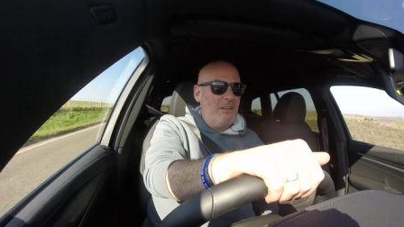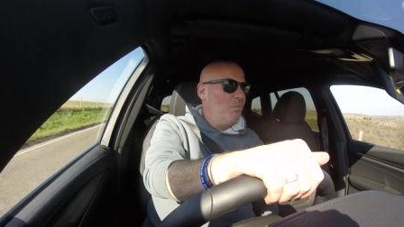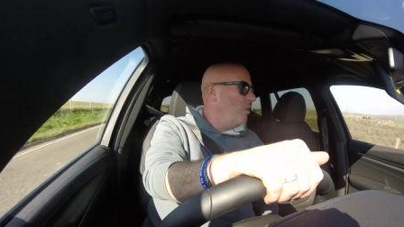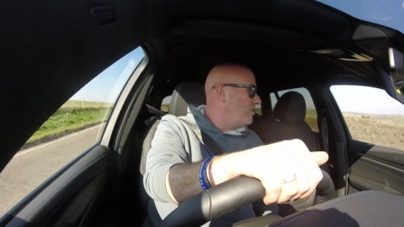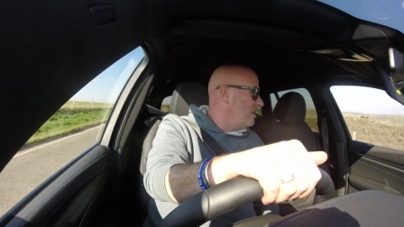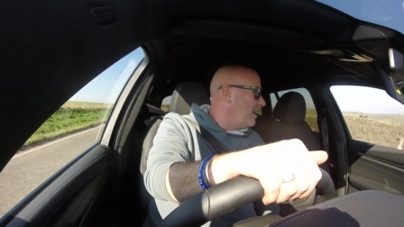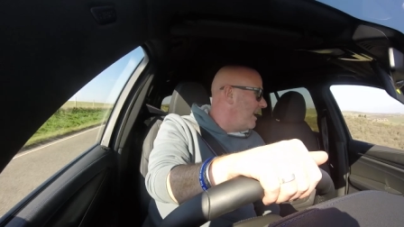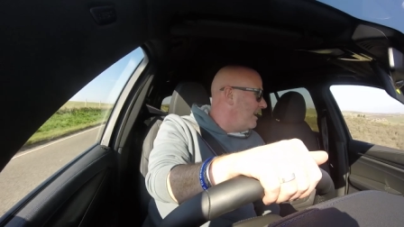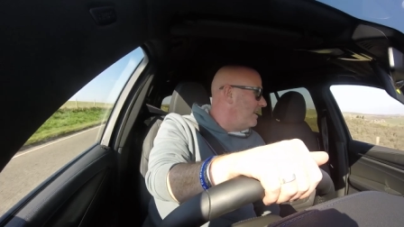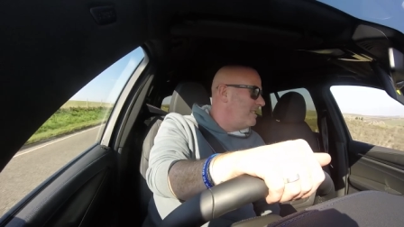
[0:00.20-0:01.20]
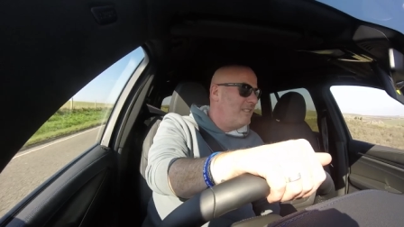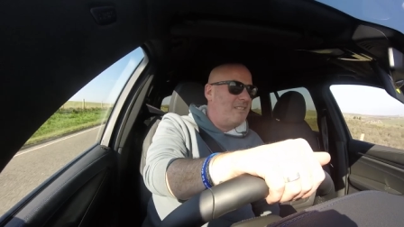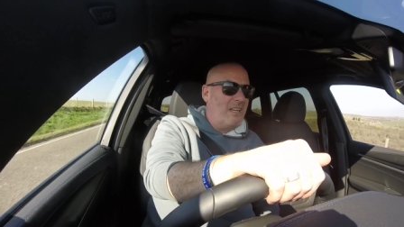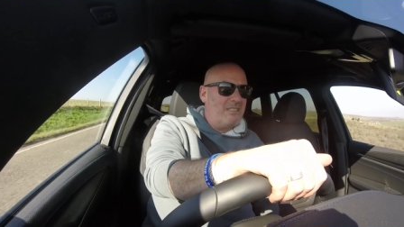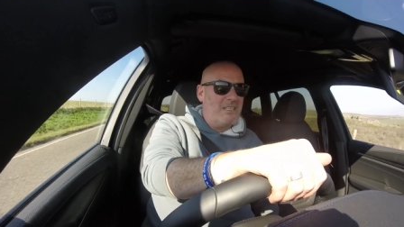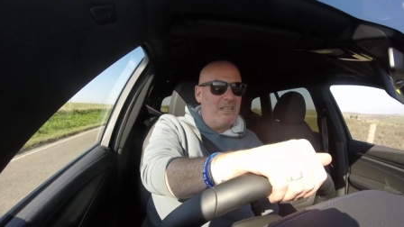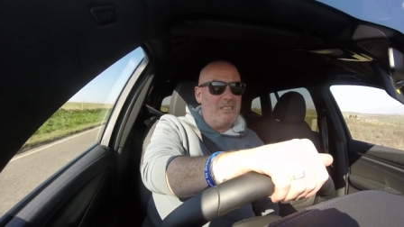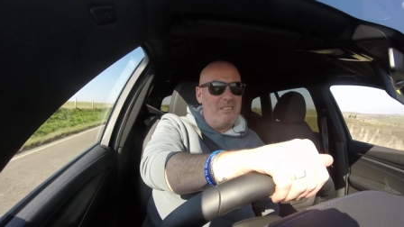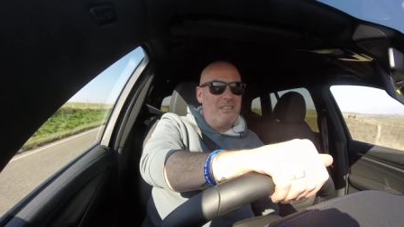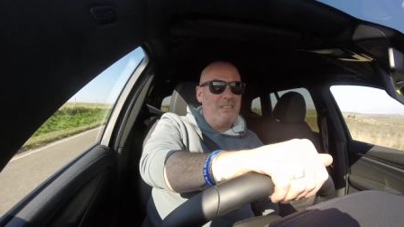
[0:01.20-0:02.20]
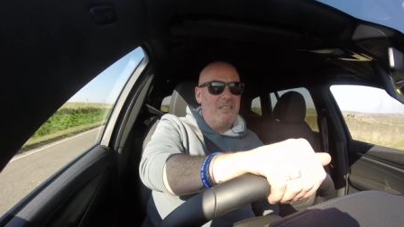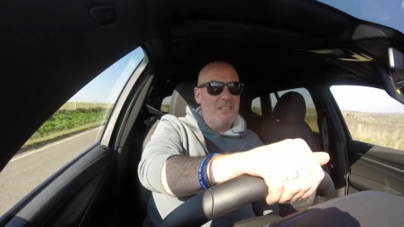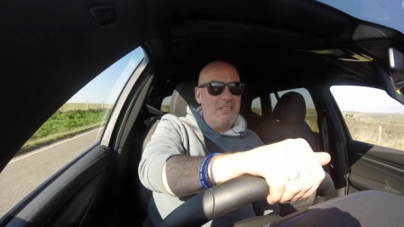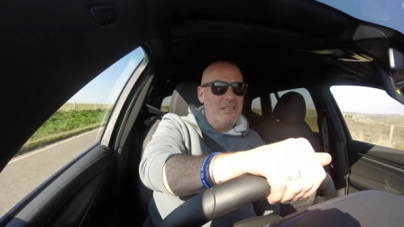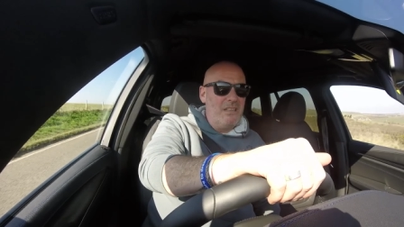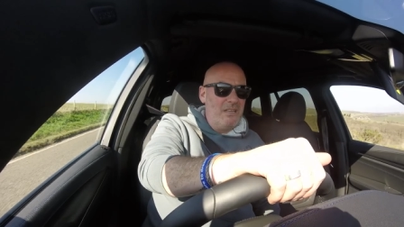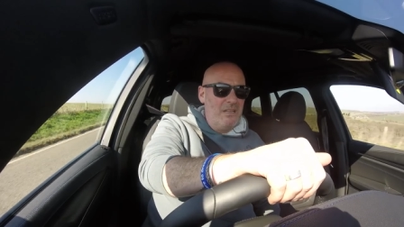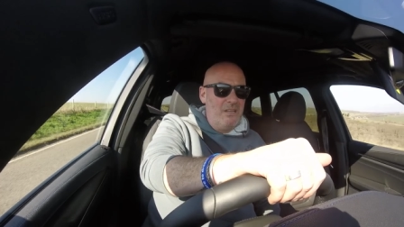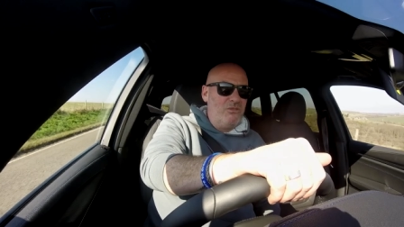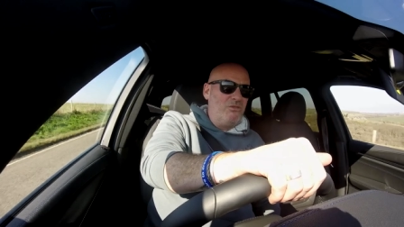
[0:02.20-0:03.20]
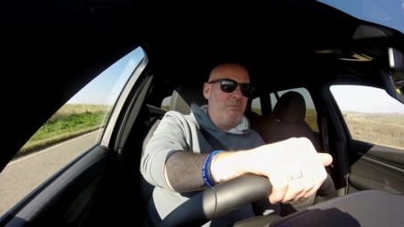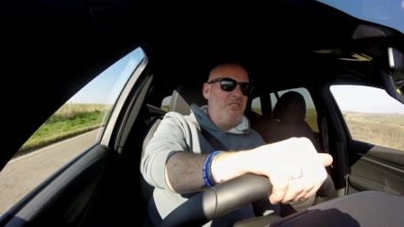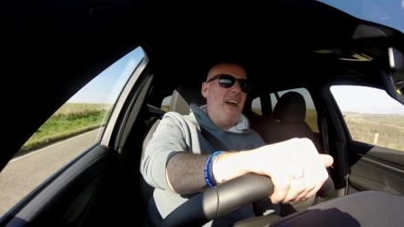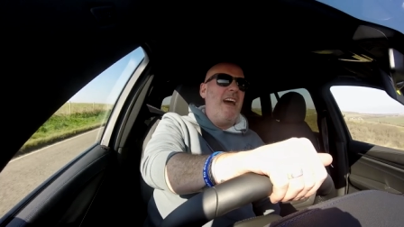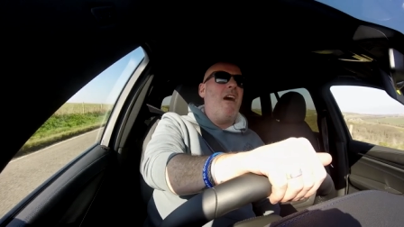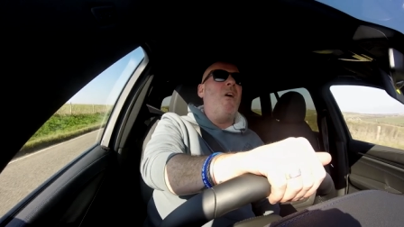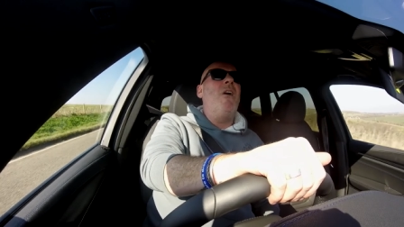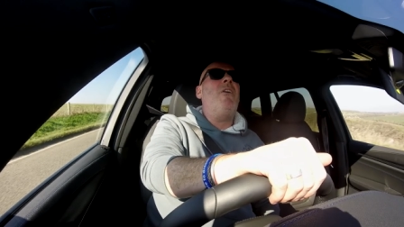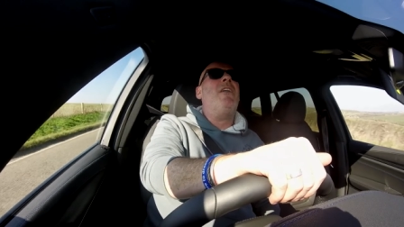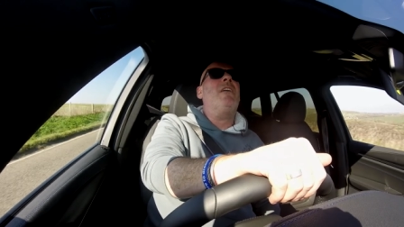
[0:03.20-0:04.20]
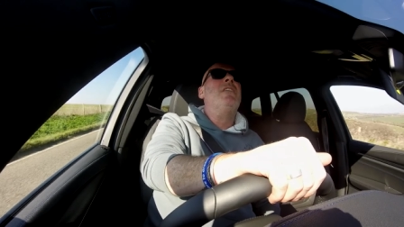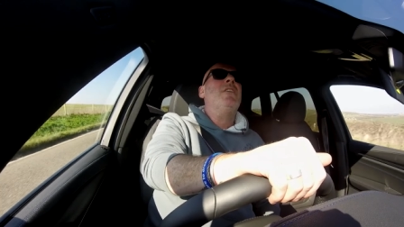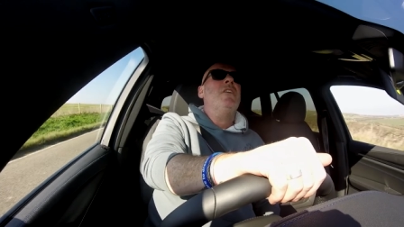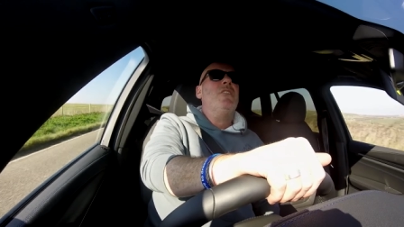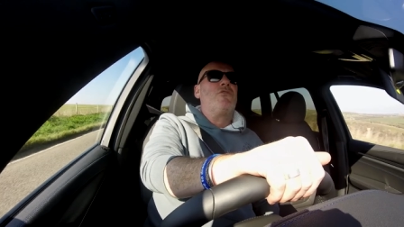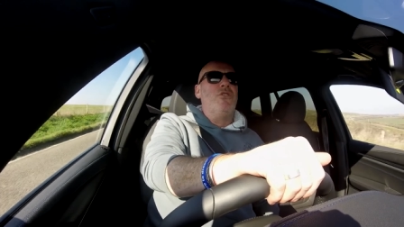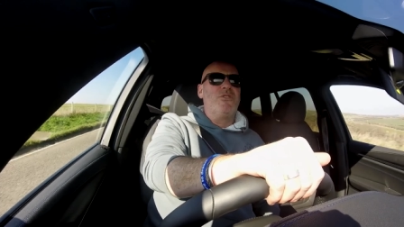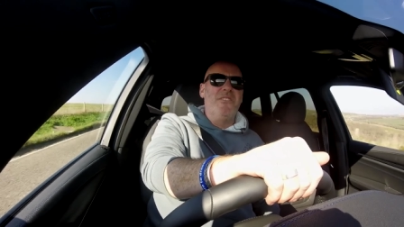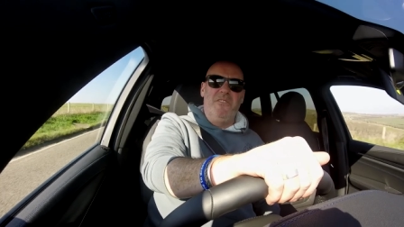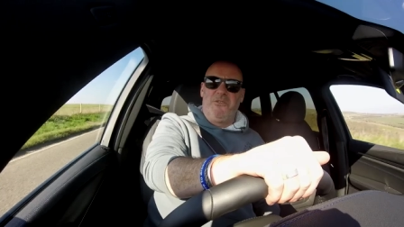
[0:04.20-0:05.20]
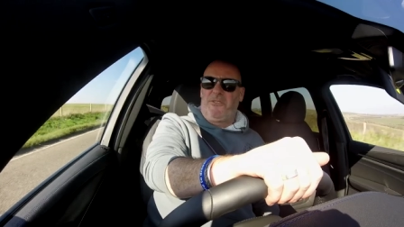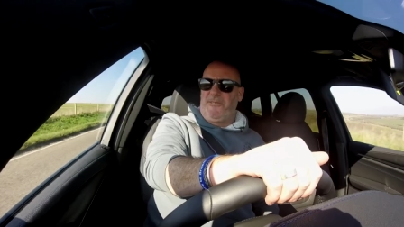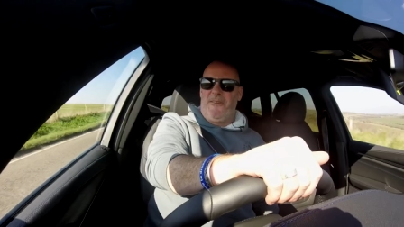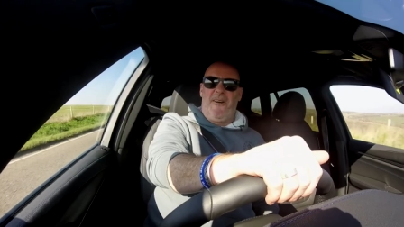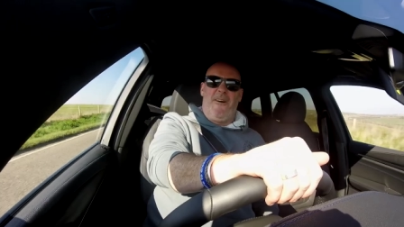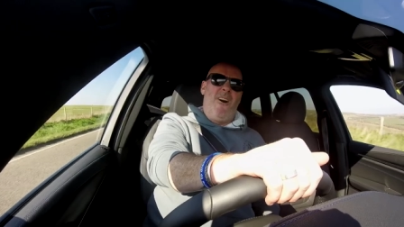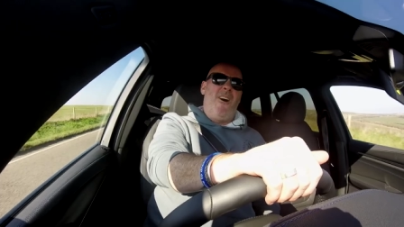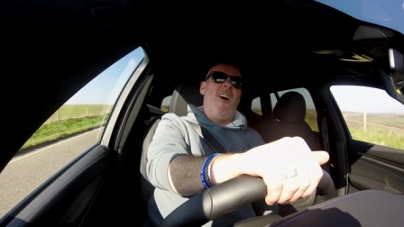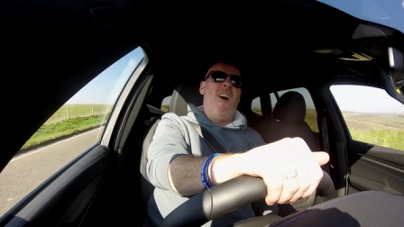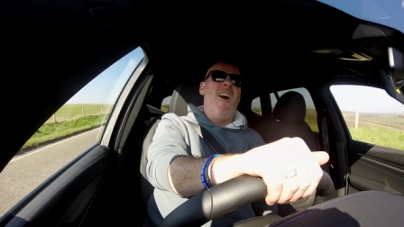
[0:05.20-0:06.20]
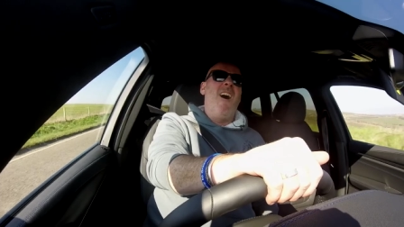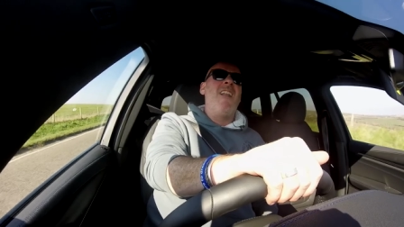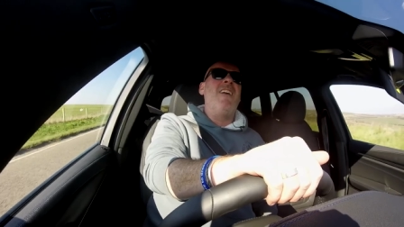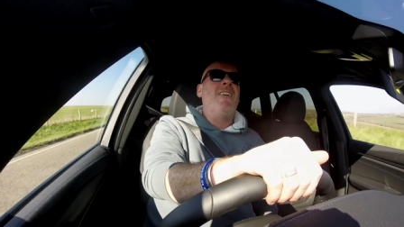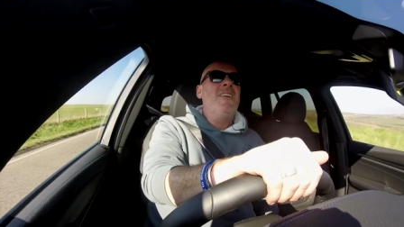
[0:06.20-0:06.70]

And what a day it is in Sussex. To be out, cruising in the storm,